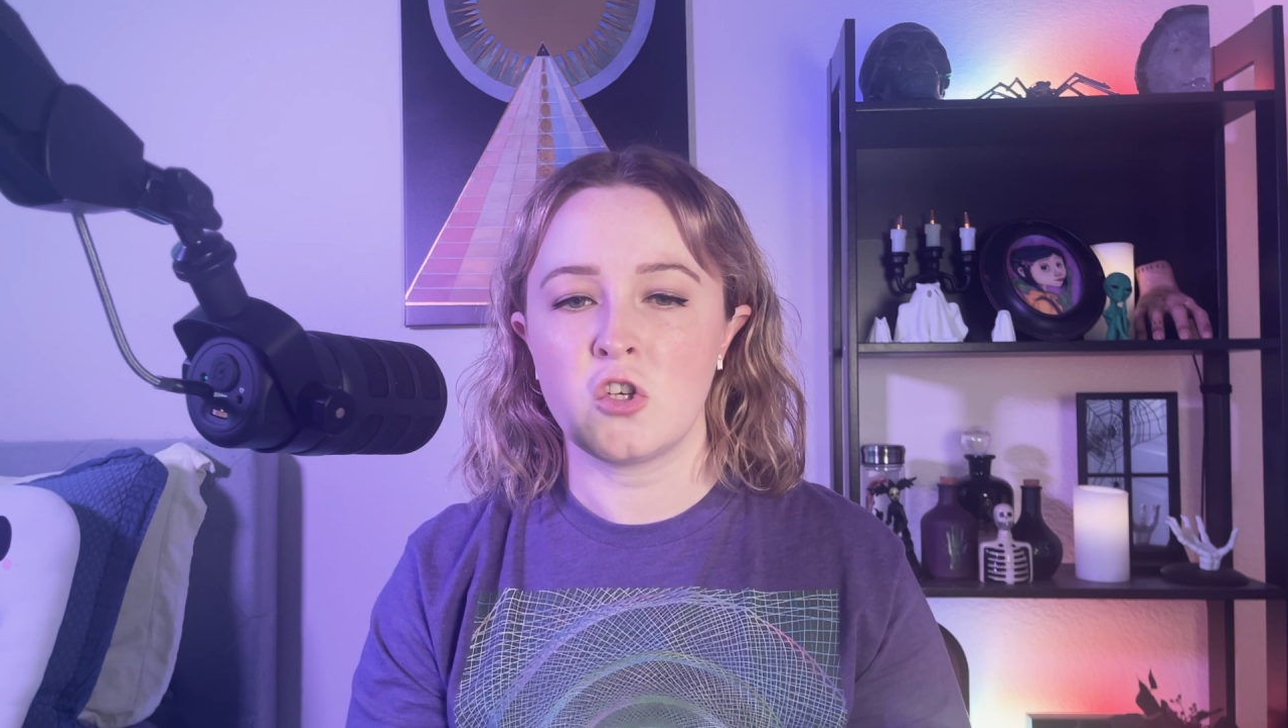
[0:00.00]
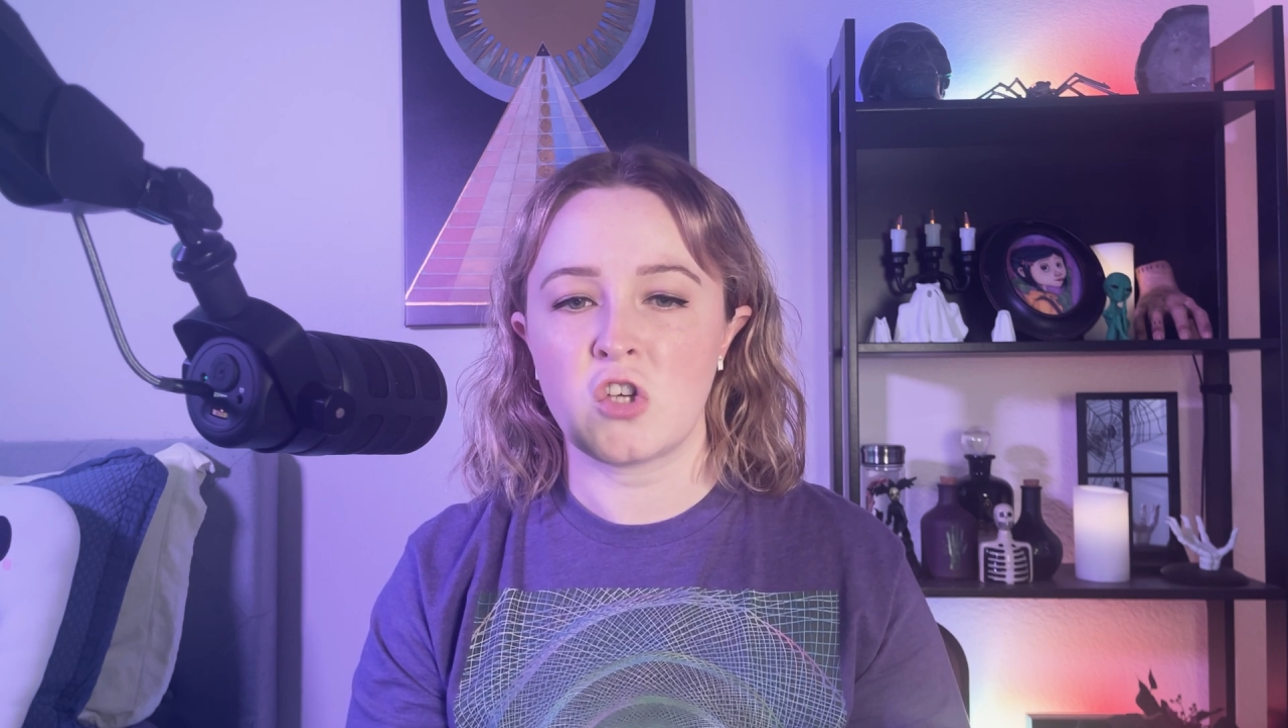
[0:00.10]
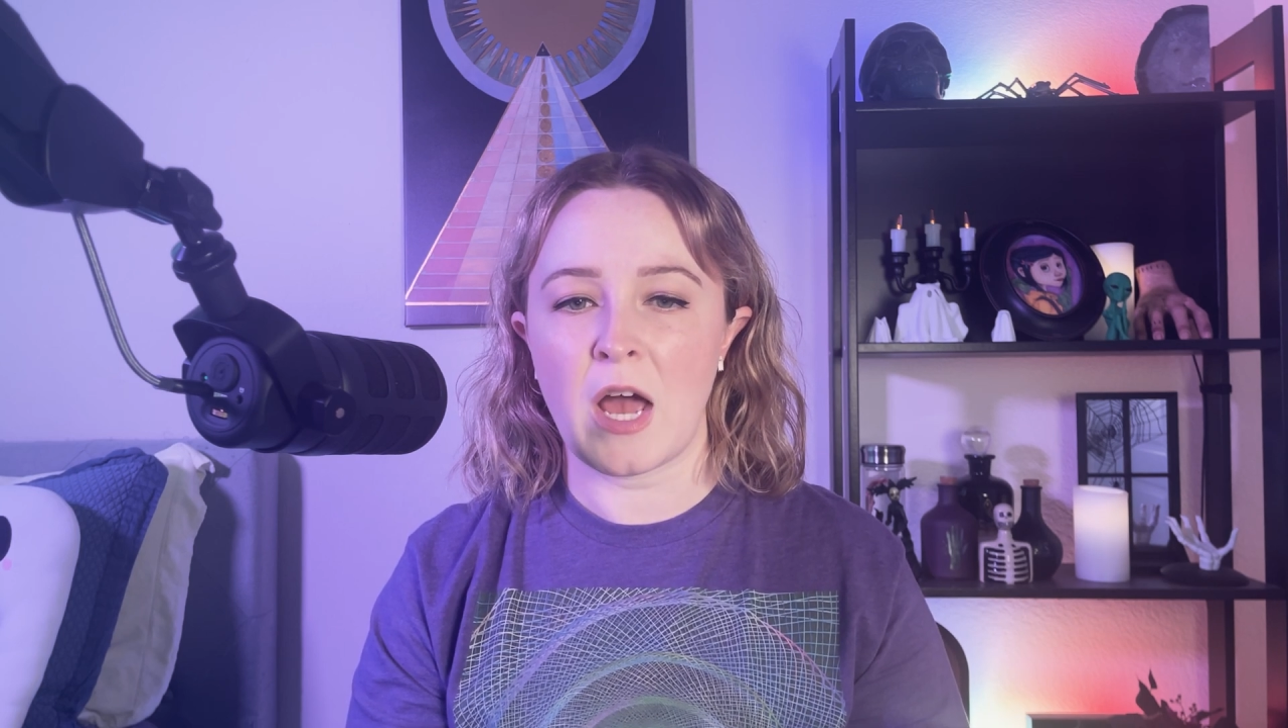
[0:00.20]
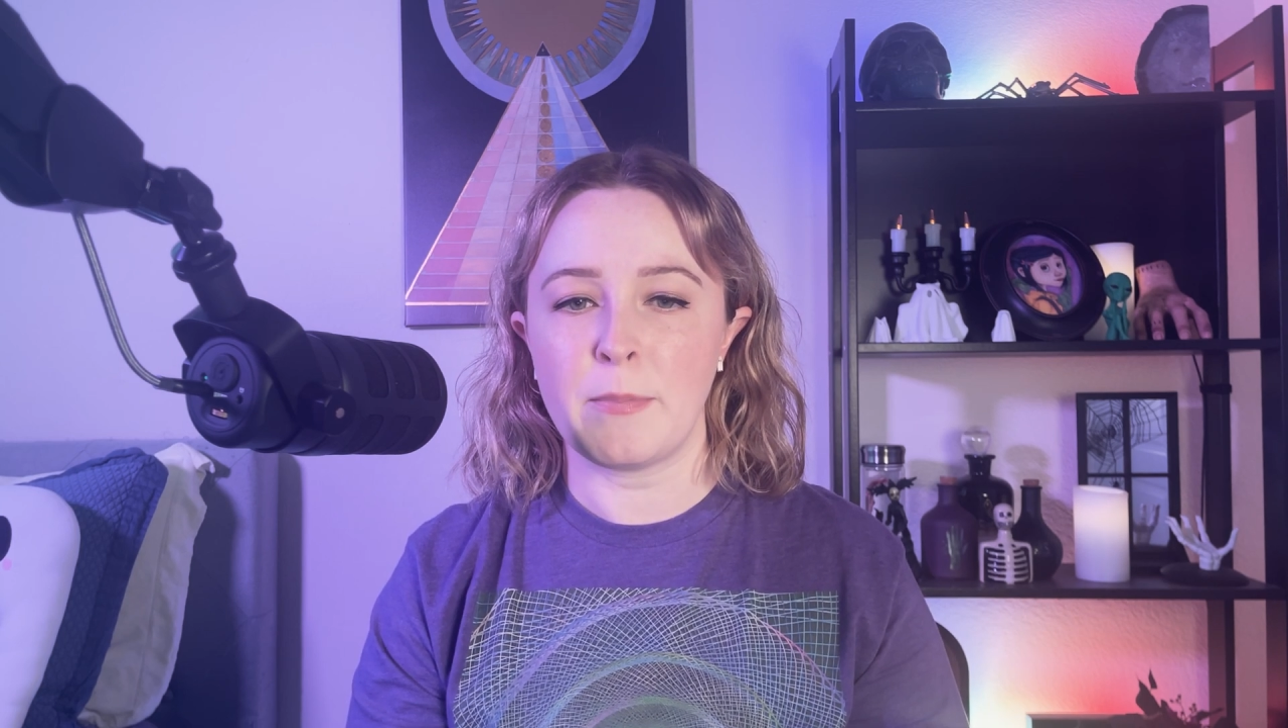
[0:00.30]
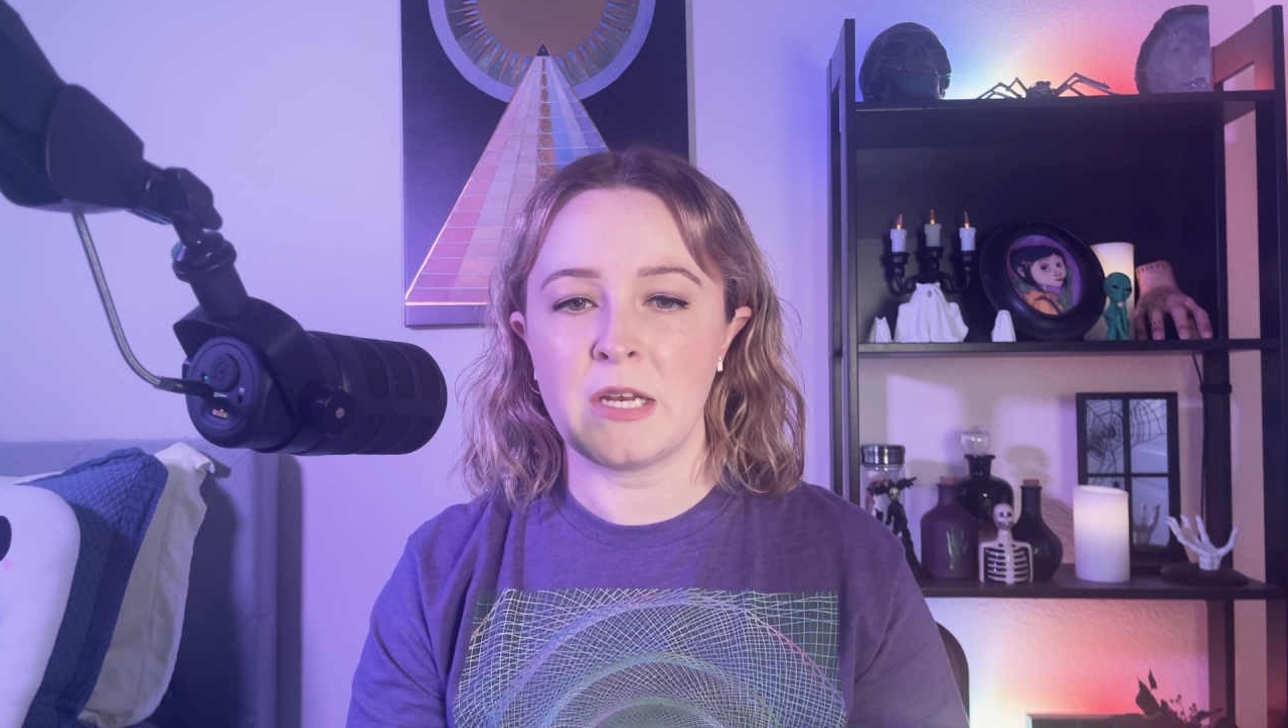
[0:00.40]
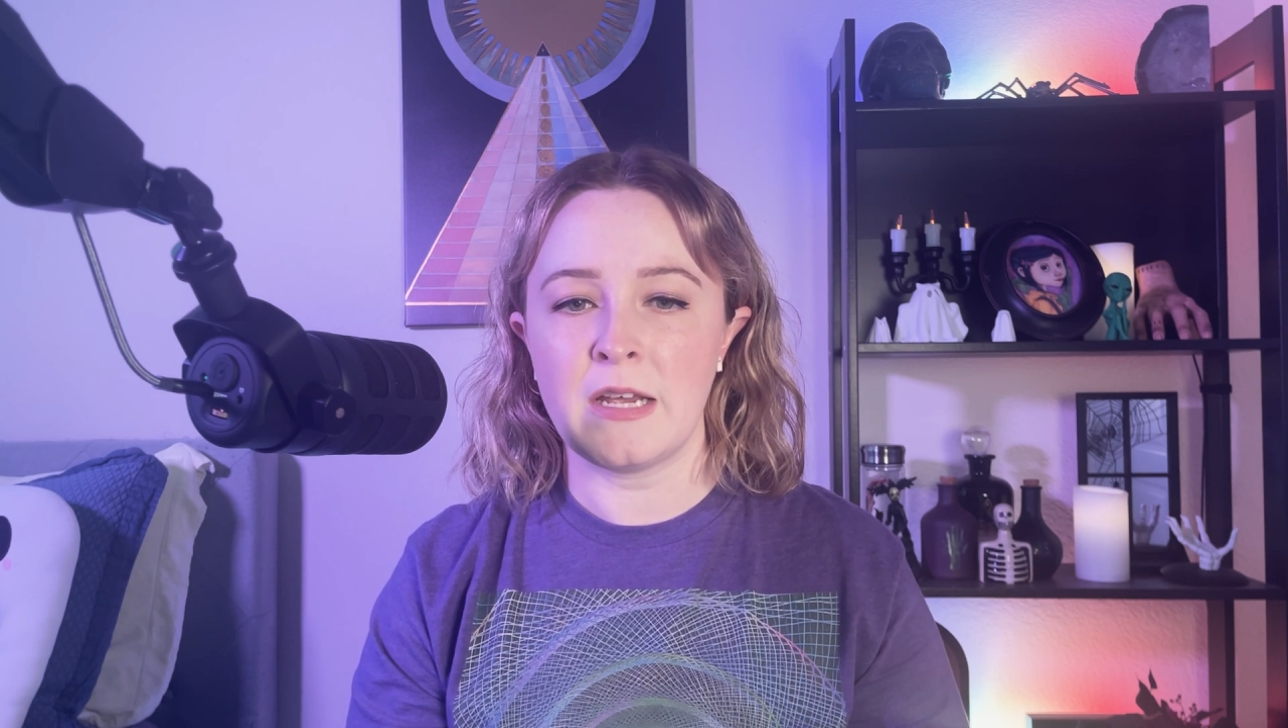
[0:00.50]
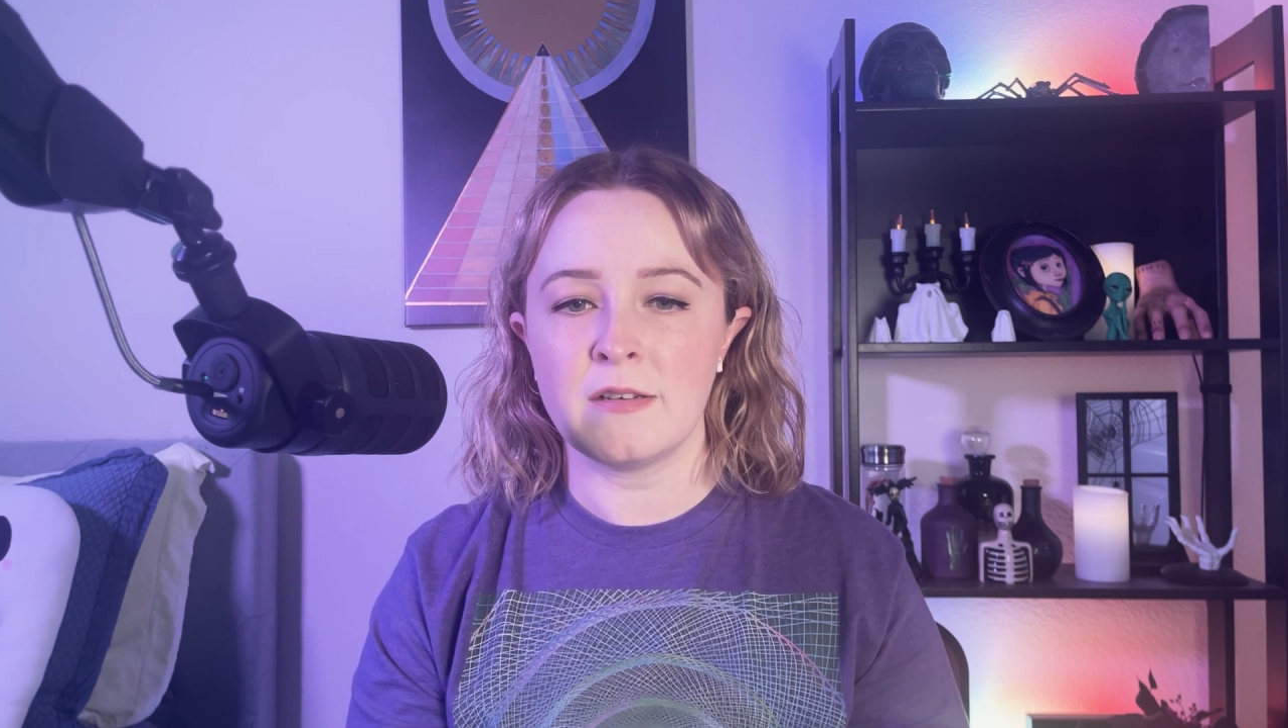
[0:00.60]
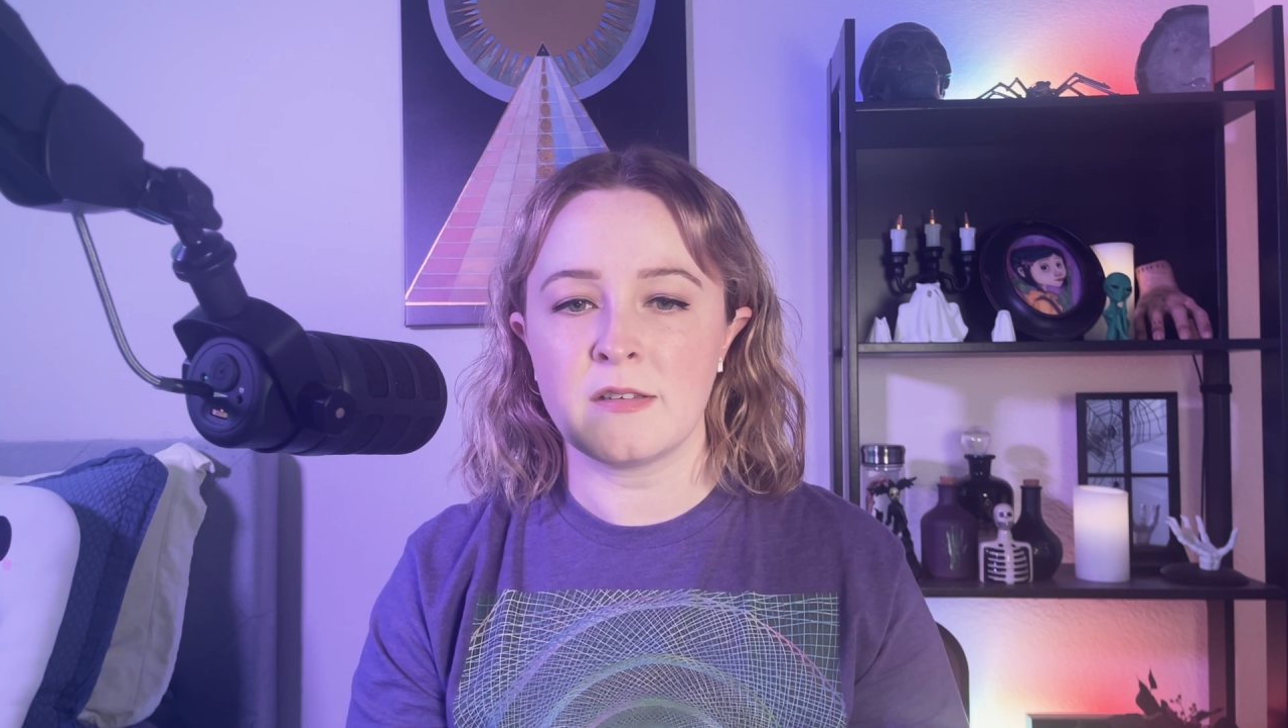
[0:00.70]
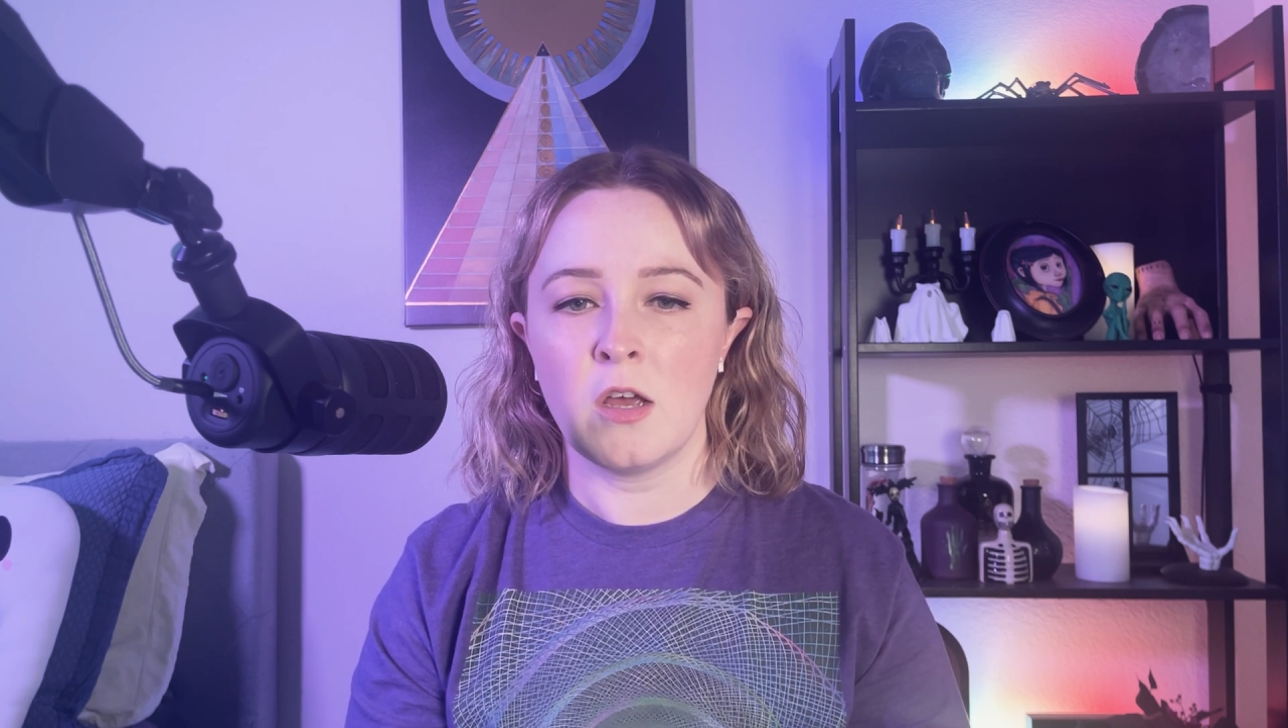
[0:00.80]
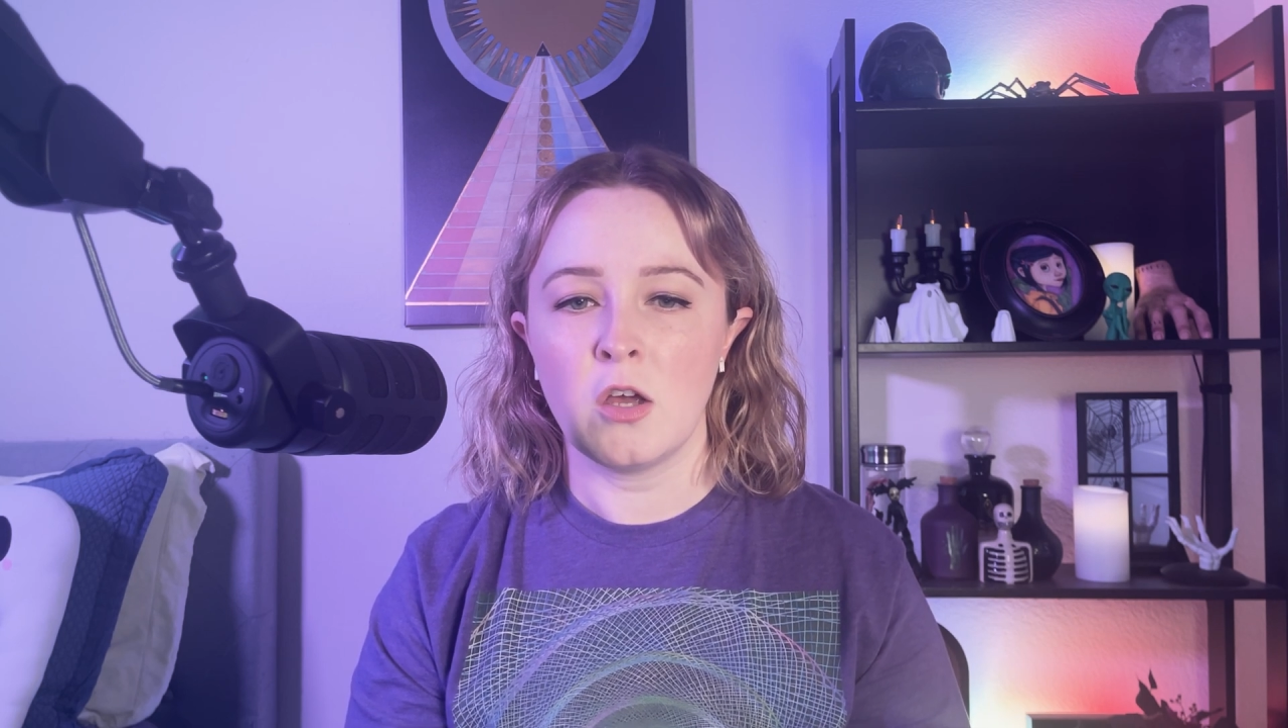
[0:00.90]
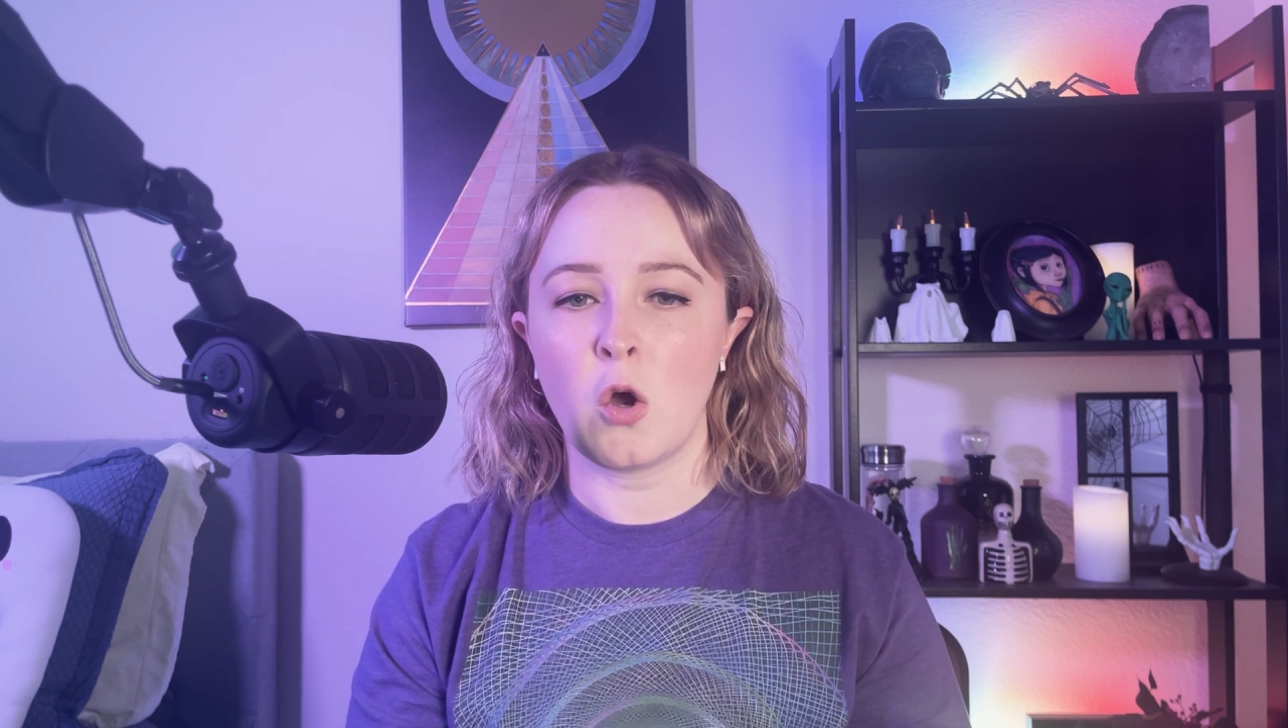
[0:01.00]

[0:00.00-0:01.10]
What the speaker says: Japanese